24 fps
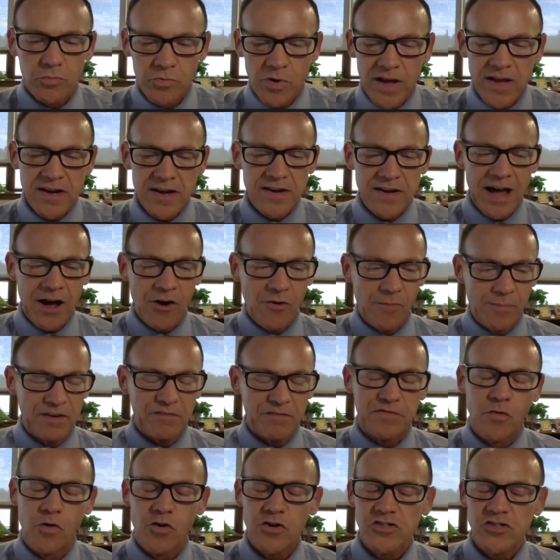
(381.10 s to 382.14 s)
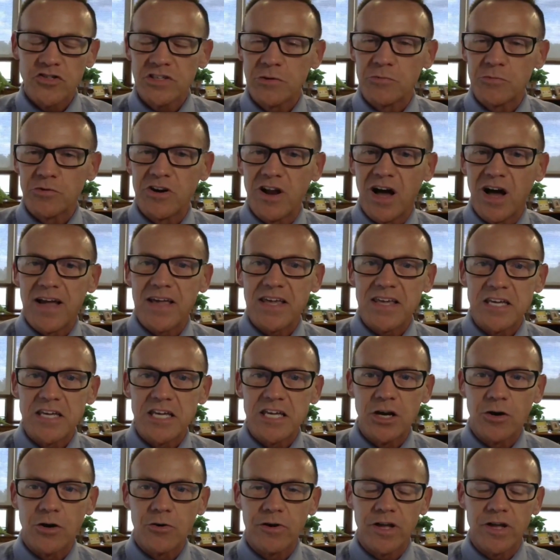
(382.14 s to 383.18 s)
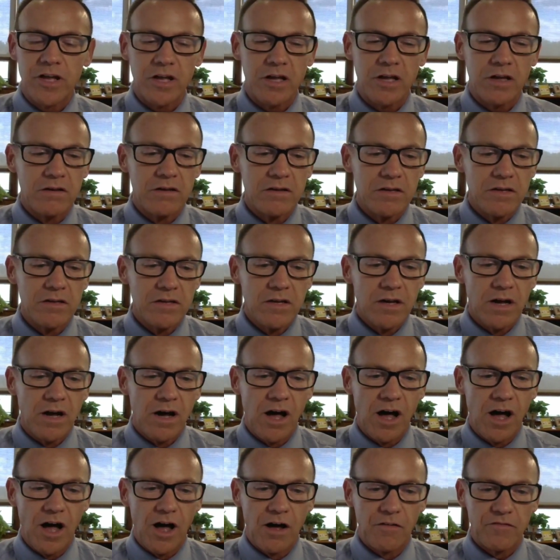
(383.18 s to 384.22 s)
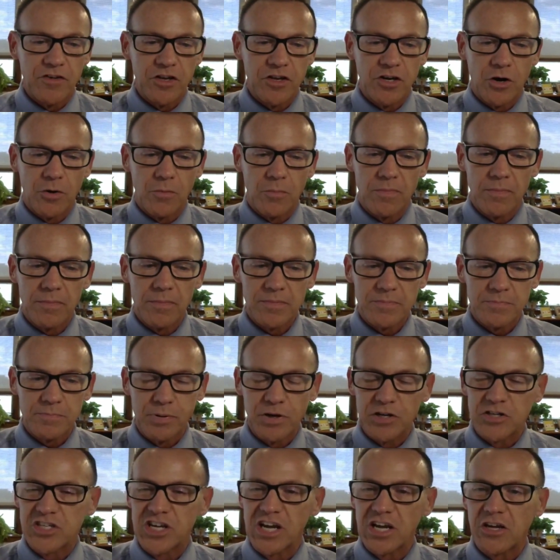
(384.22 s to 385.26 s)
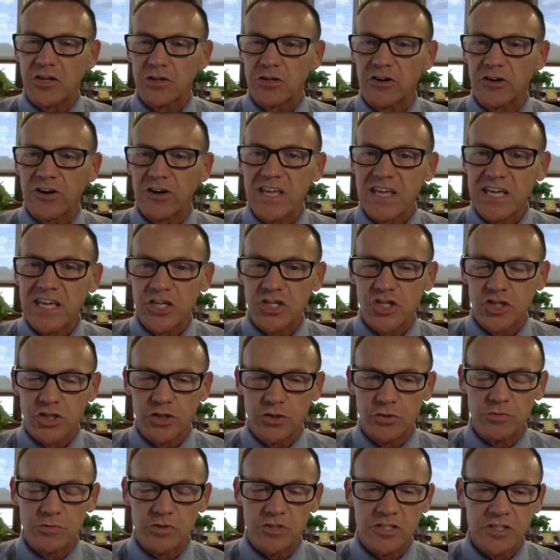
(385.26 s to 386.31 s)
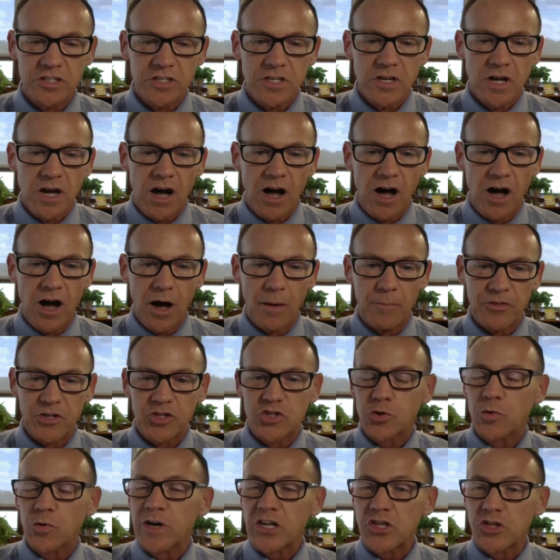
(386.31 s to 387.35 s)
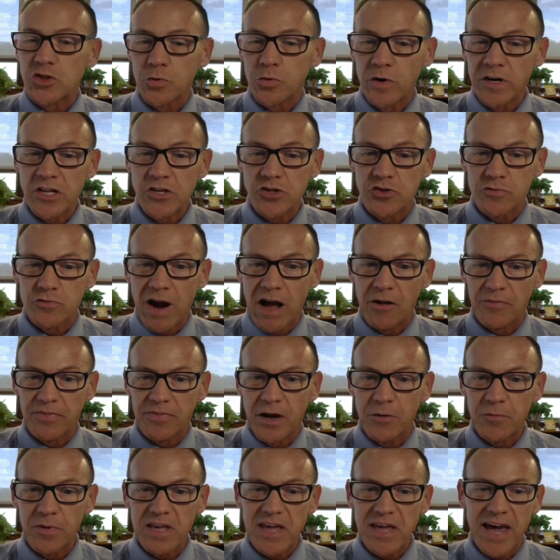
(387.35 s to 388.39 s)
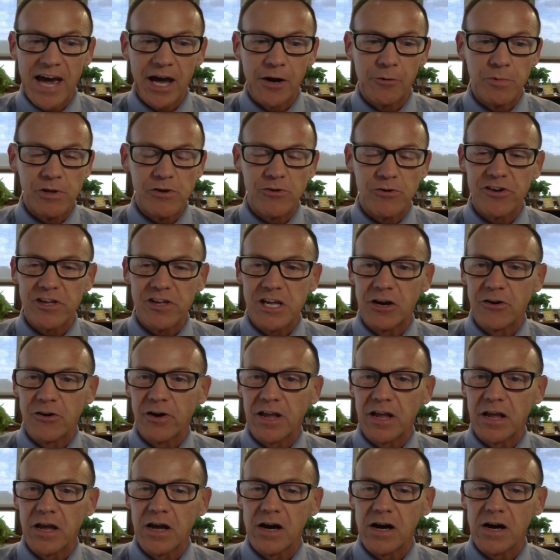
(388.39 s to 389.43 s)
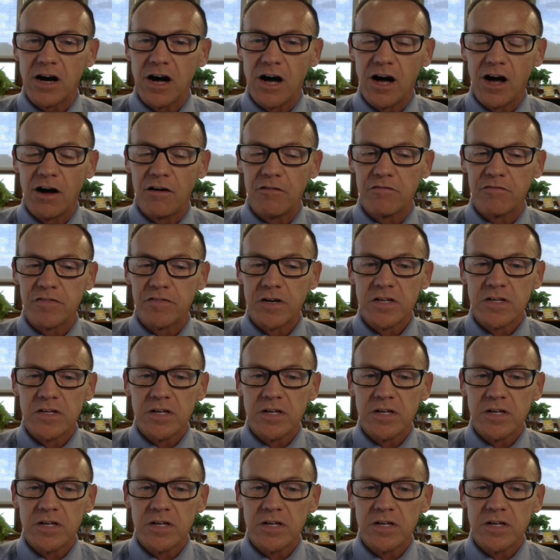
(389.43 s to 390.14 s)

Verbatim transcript: Right now, fortunately, we're not hearing of, you know, particular issues. Um, the 2020 drought that we had, we were hearing of